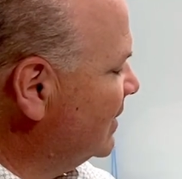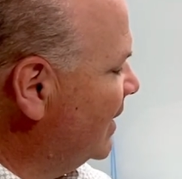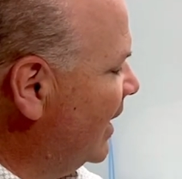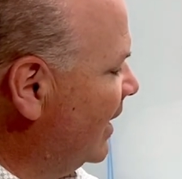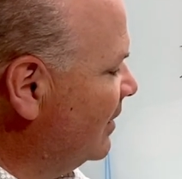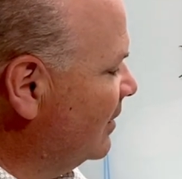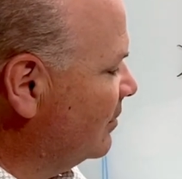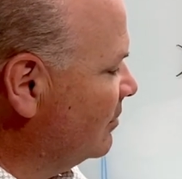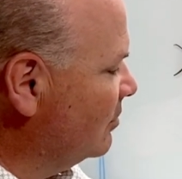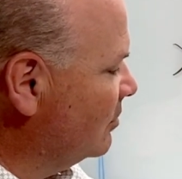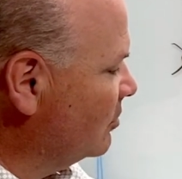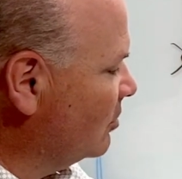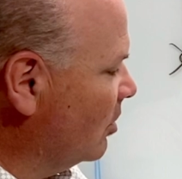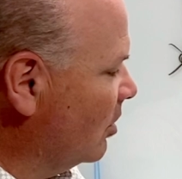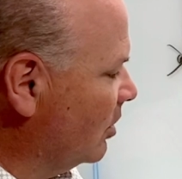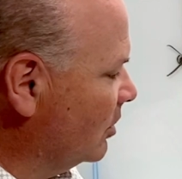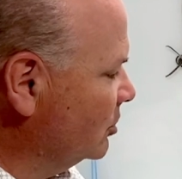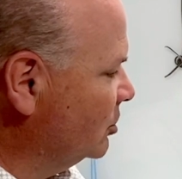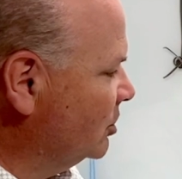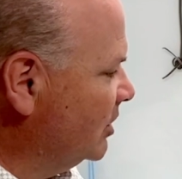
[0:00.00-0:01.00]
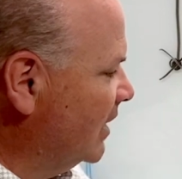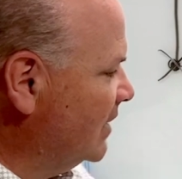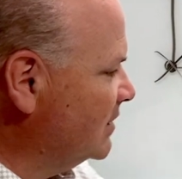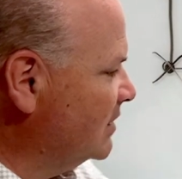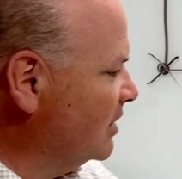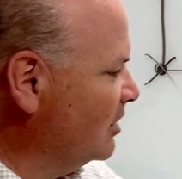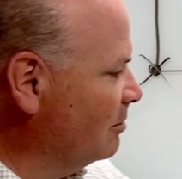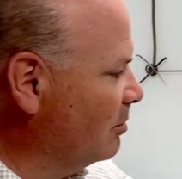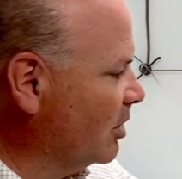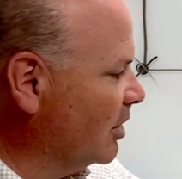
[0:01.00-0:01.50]
and this is called
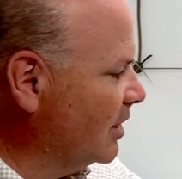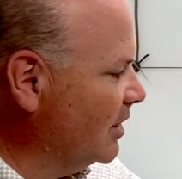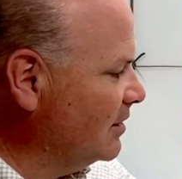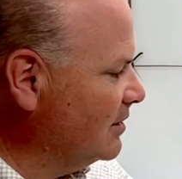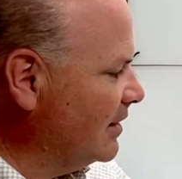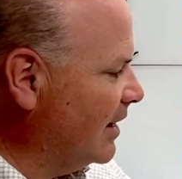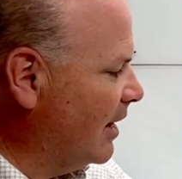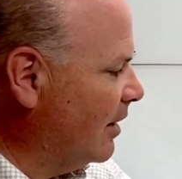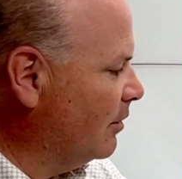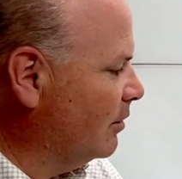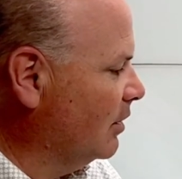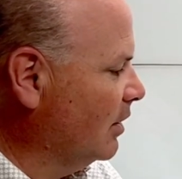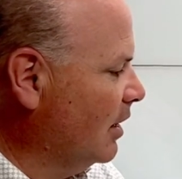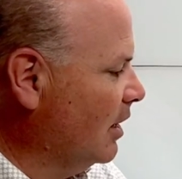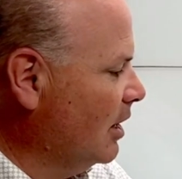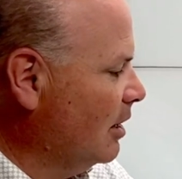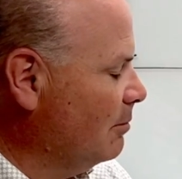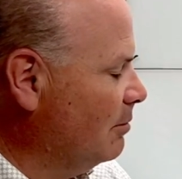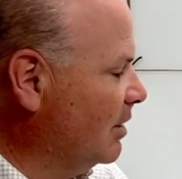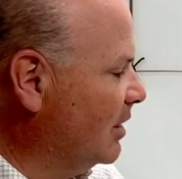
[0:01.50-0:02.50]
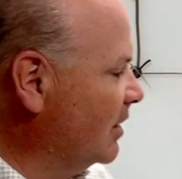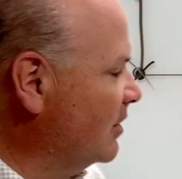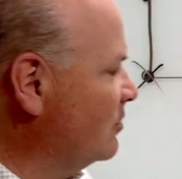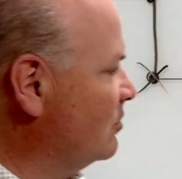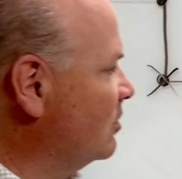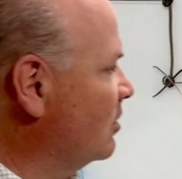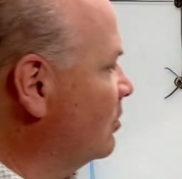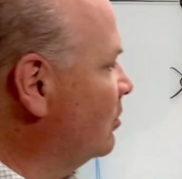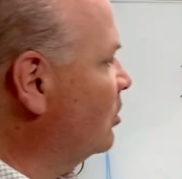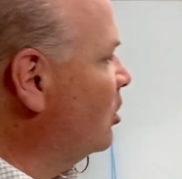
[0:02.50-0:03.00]
chasing the market down because
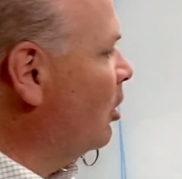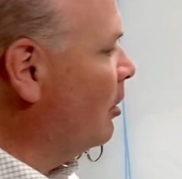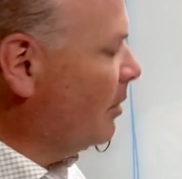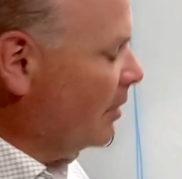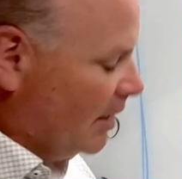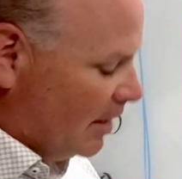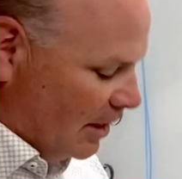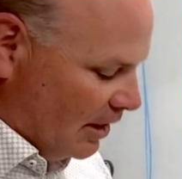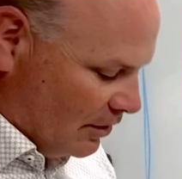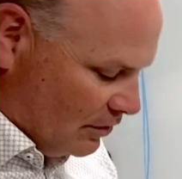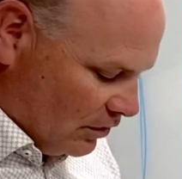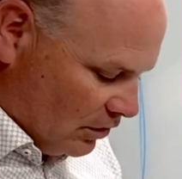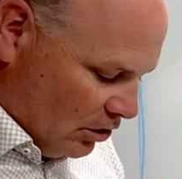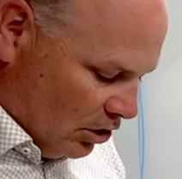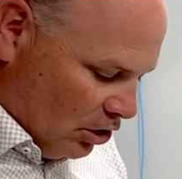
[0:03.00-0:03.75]
they're lowering it